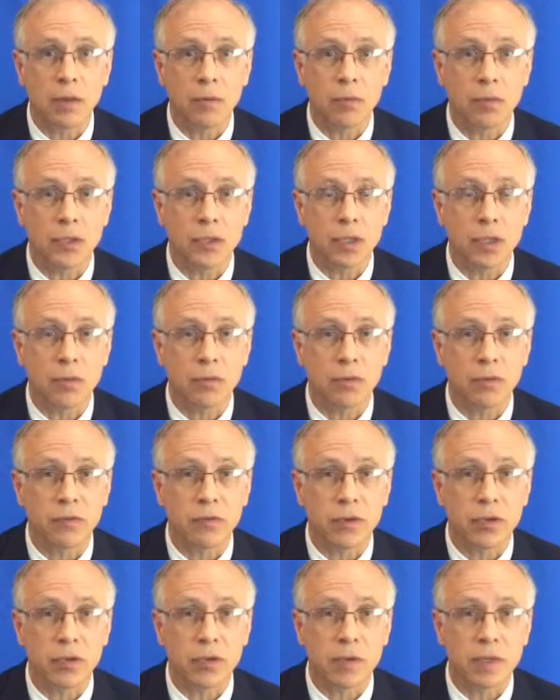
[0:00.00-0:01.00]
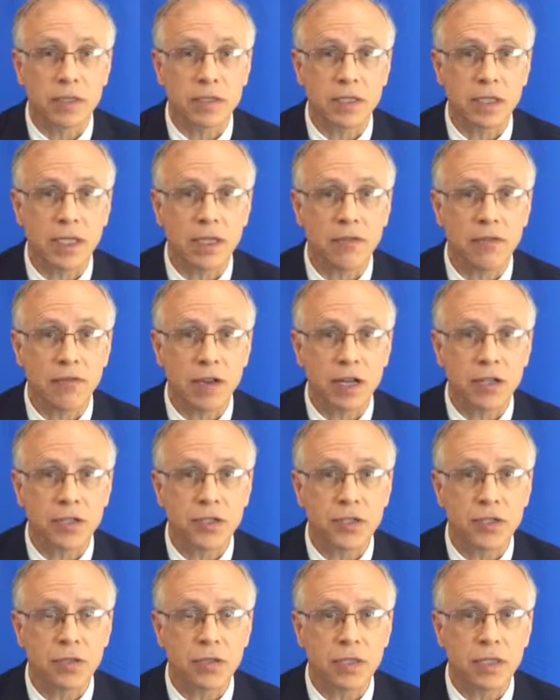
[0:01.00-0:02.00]
which are referred to as the
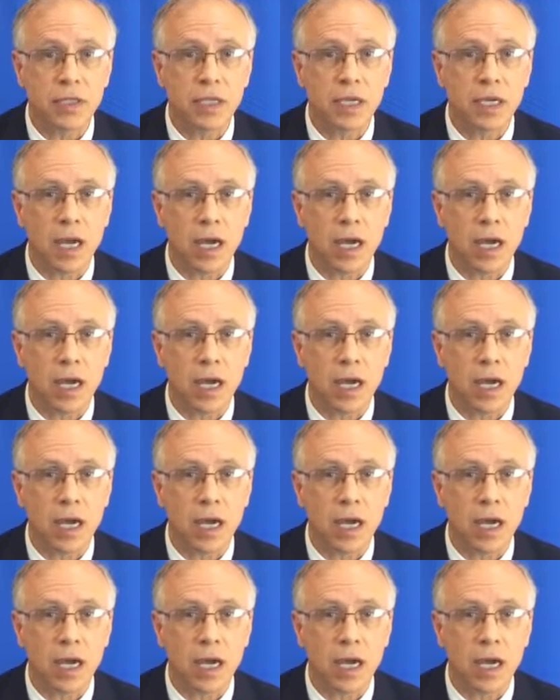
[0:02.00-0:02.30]
conventional and